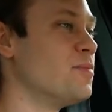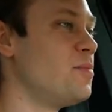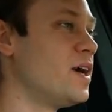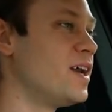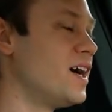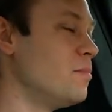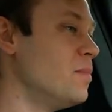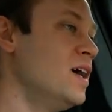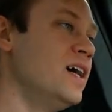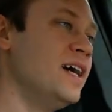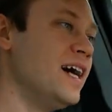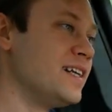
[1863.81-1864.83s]
But um,
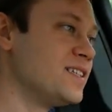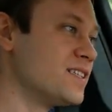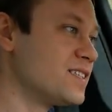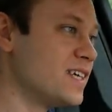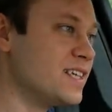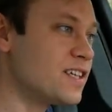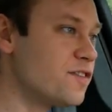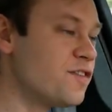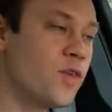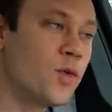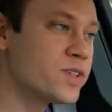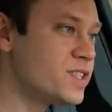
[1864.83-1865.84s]
it just is
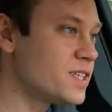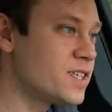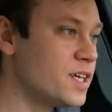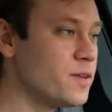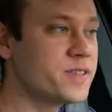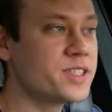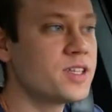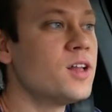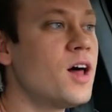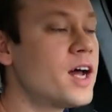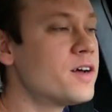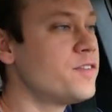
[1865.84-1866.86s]
unfortunate that, you know, there's just a
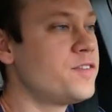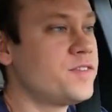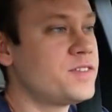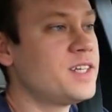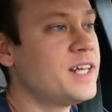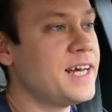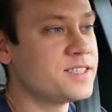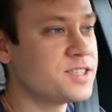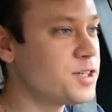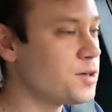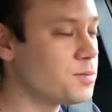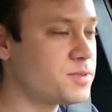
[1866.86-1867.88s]
lot of delays. And
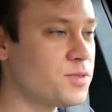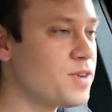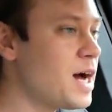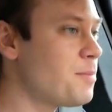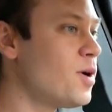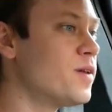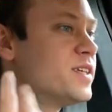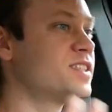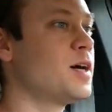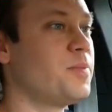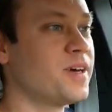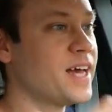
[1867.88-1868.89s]
so to wrap all this
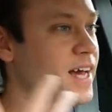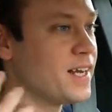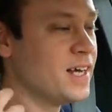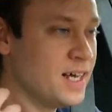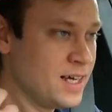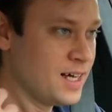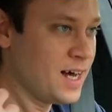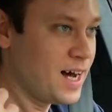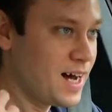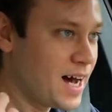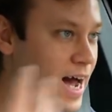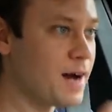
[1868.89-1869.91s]
up, again,
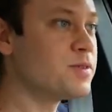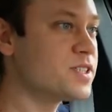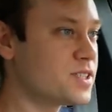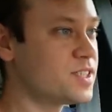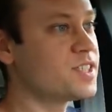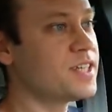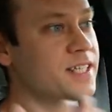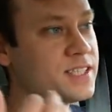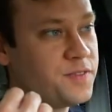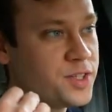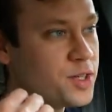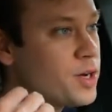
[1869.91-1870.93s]
I would just suggest
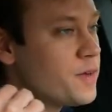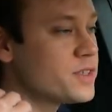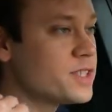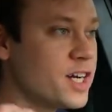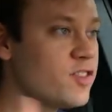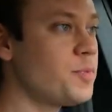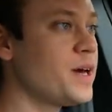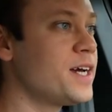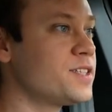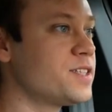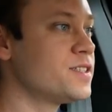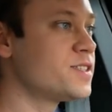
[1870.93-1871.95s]
if you don't have a ton of
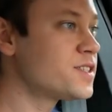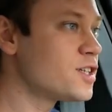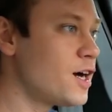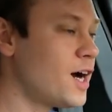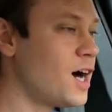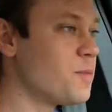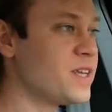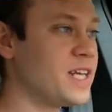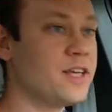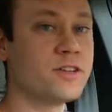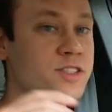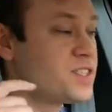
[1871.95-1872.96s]
patience, um, then
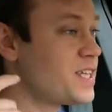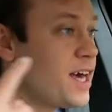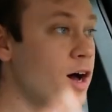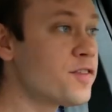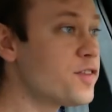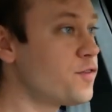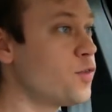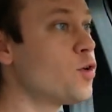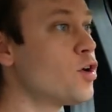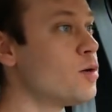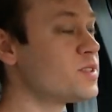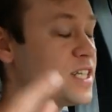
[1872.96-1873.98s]
either stay off the
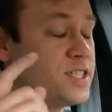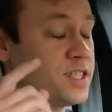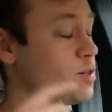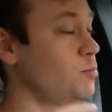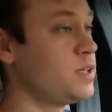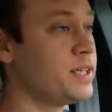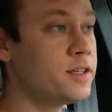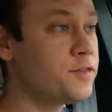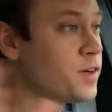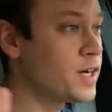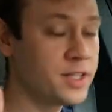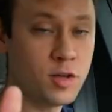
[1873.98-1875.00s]
forums and just completely
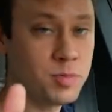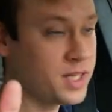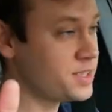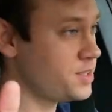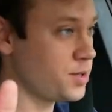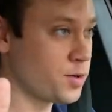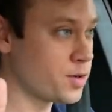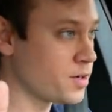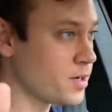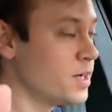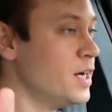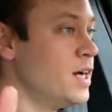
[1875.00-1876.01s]
forget you placed the
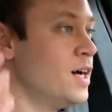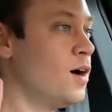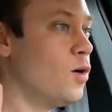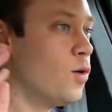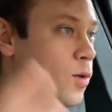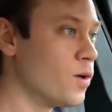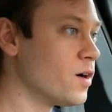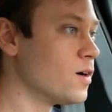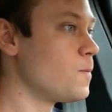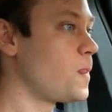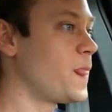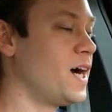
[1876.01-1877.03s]
order,
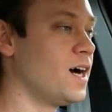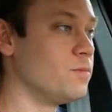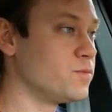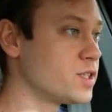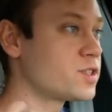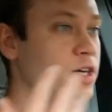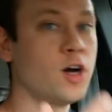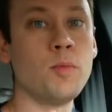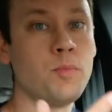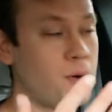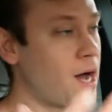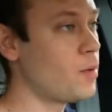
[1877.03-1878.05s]
or um, just go
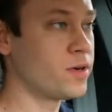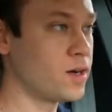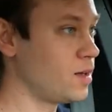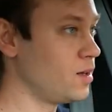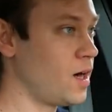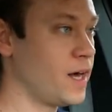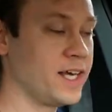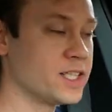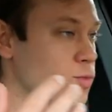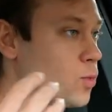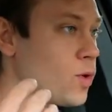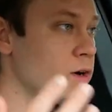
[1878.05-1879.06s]
buy one on a lot.
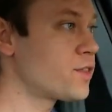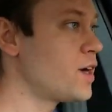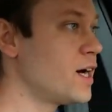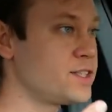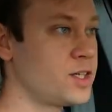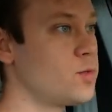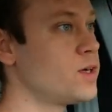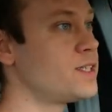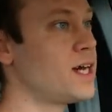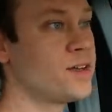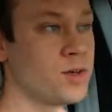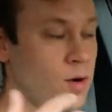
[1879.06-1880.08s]
It's worth hunting one
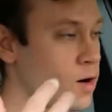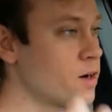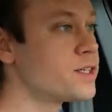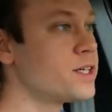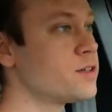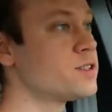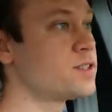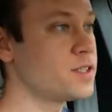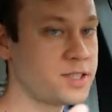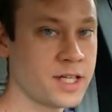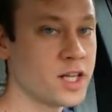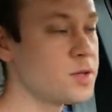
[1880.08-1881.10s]
down. There are dealers
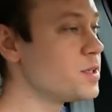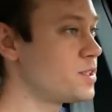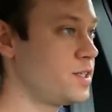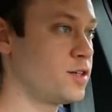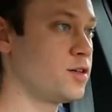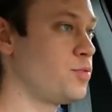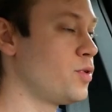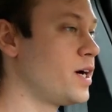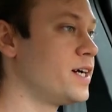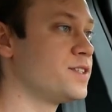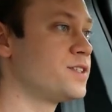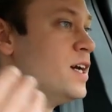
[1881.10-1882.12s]
that sell them at sticker
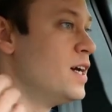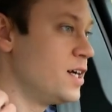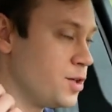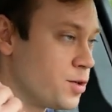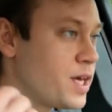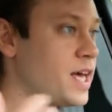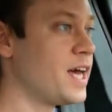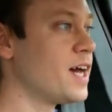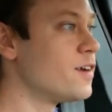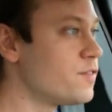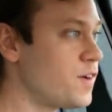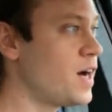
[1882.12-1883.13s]
price. You
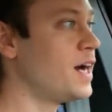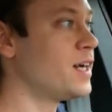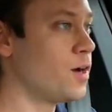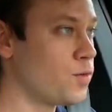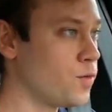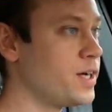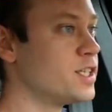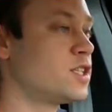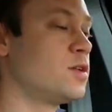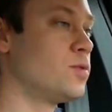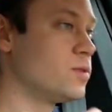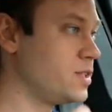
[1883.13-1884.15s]
can find a
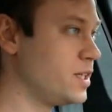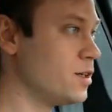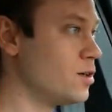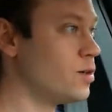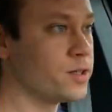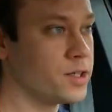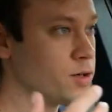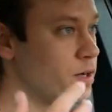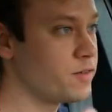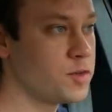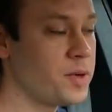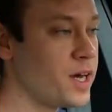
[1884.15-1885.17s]
reasonable deal. You don't
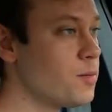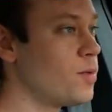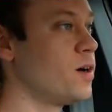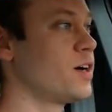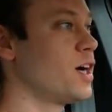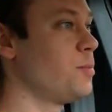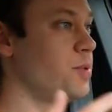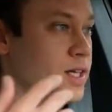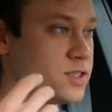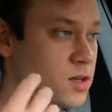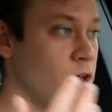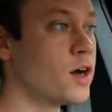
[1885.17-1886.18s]
have to pay a markup
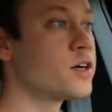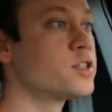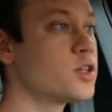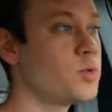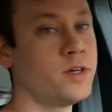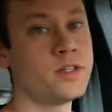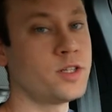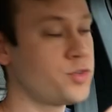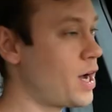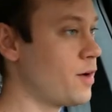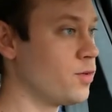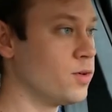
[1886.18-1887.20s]
as long as you're willing to
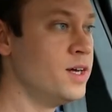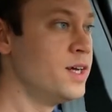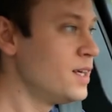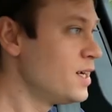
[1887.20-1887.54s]
travel.